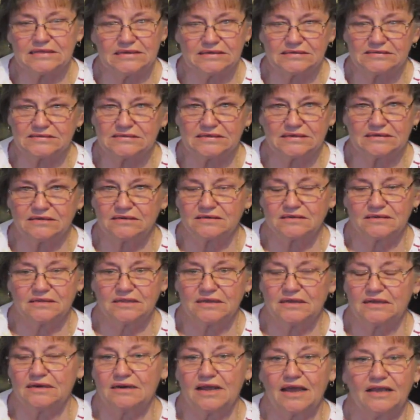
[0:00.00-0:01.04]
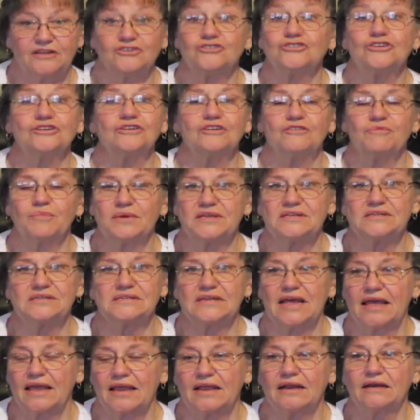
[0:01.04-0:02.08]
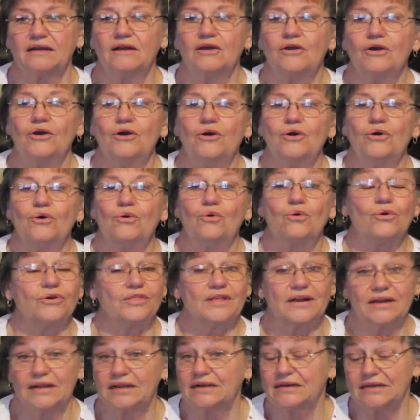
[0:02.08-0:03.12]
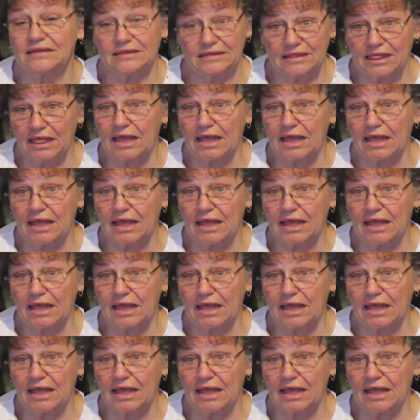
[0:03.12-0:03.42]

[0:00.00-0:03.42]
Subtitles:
things that I shouldn't have been saying, or that I didn't